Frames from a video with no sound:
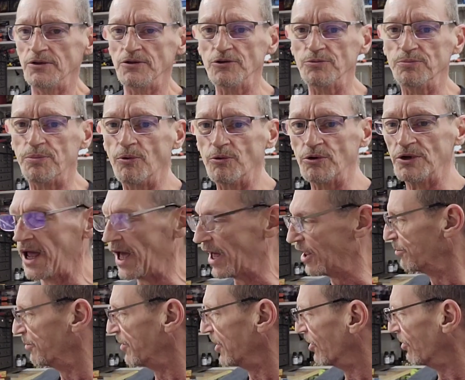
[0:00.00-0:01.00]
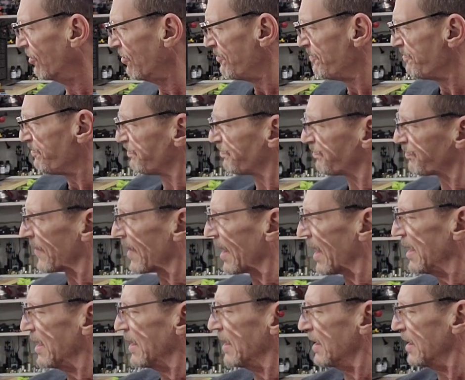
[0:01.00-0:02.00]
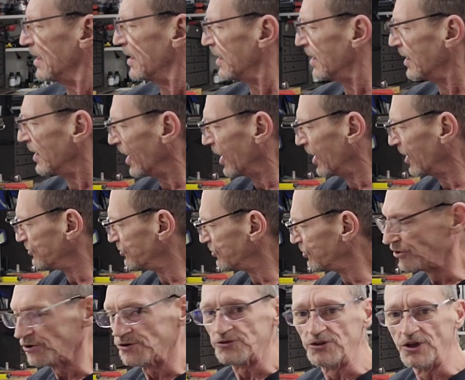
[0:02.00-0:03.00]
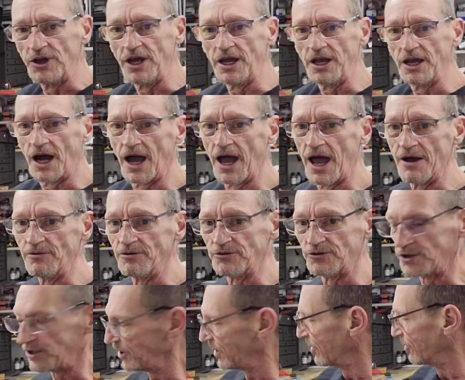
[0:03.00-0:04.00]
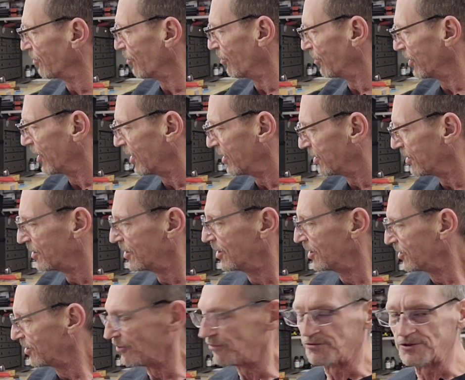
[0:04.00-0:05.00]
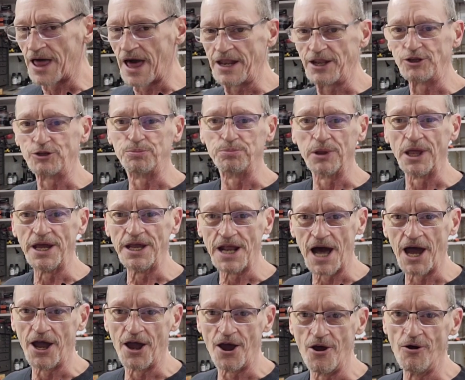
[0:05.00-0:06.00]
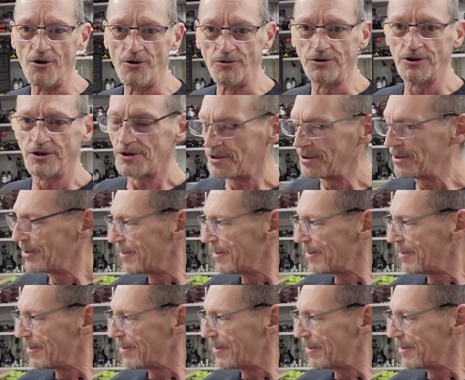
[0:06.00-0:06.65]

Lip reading: Just pulled it out of the mill. As you can see, I have it sitting here on the flattest plate I own.